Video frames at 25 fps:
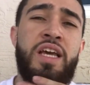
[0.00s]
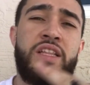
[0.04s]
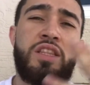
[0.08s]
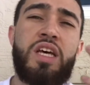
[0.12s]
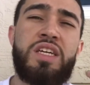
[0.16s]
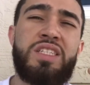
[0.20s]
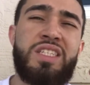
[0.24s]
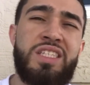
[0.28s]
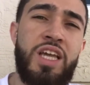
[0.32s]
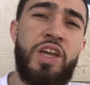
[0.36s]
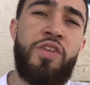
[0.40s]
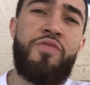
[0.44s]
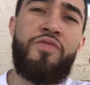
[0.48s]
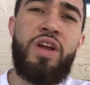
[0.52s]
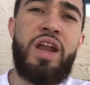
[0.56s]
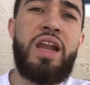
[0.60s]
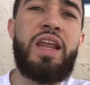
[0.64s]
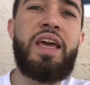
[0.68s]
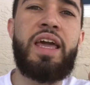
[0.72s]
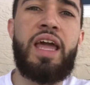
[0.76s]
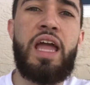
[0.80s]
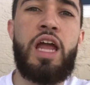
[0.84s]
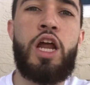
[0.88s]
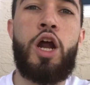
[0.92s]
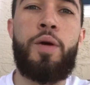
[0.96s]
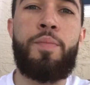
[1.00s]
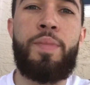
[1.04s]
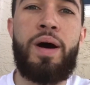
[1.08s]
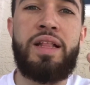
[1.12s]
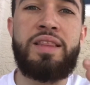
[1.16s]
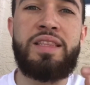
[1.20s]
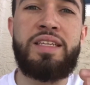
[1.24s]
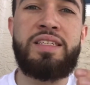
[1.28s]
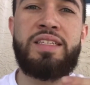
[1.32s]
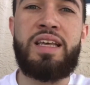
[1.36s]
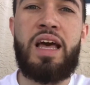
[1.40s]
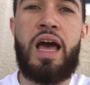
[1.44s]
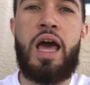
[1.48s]
Does he really care
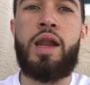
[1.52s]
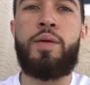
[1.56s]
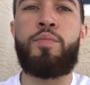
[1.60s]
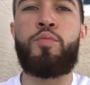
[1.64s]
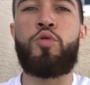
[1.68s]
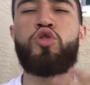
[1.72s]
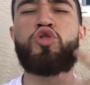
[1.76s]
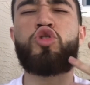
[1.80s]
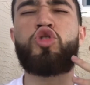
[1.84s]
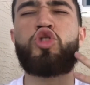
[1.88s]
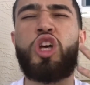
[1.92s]
about these animals?